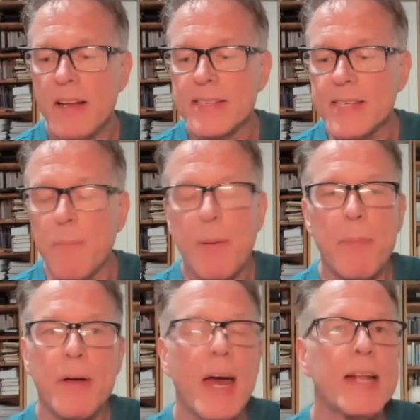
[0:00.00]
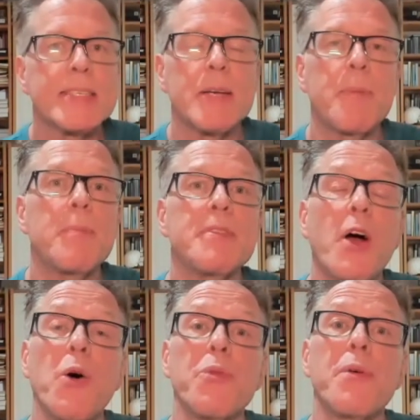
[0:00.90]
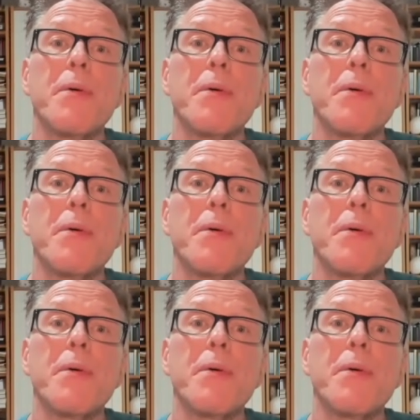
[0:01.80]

Some people got it, some people don't,